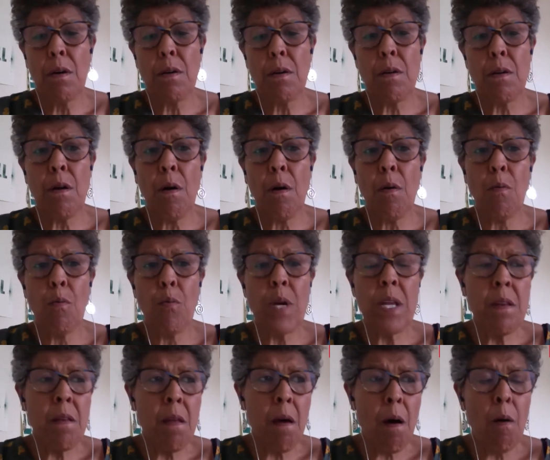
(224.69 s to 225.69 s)
You know, we
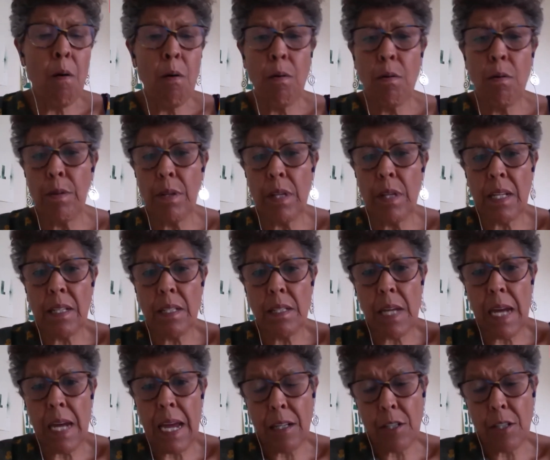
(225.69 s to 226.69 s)
know that
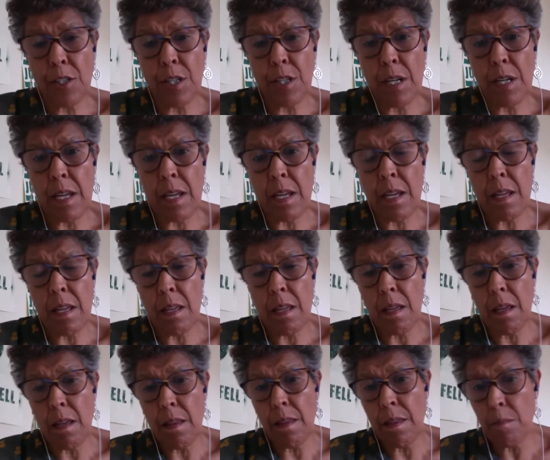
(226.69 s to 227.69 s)

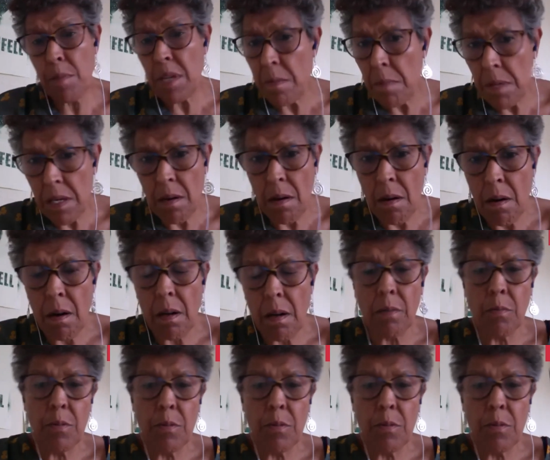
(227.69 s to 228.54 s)
actually the BBR,